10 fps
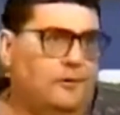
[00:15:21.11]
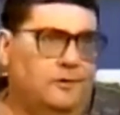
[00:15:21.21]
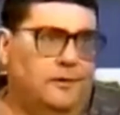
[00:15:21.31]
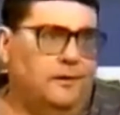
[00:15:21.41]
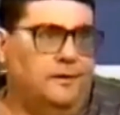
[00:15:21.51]

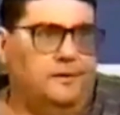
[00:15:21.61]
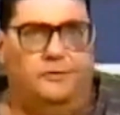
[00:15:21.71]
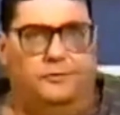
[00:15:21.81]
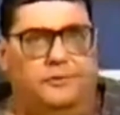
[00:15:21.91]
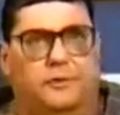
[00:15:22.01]
well,
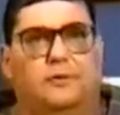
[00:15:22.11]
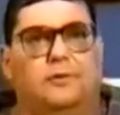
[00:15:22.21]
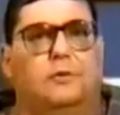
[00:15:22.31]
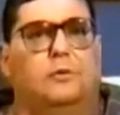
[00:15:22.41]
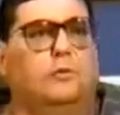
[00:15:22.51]
as a result of
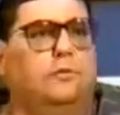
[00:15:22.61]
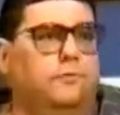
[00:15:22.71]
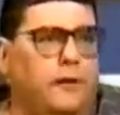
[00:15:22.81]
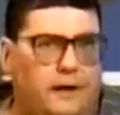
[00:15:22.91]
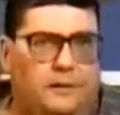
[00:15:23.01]
this whole
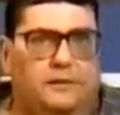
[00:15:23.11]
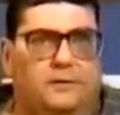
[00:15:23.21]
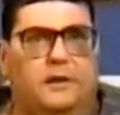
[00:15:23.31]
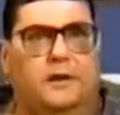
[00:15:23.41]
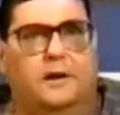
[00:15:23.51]

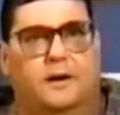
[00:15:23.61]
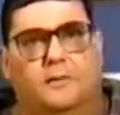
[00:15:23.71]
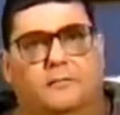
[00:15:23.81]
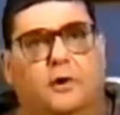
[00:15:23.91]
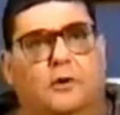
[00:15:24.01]
Franklin thing I
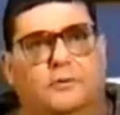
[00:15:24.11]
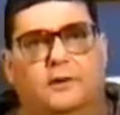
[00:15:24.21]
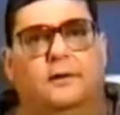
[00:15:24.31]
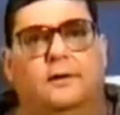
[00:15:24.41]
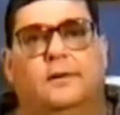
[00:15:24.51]
got involved
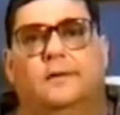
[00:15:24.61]
in,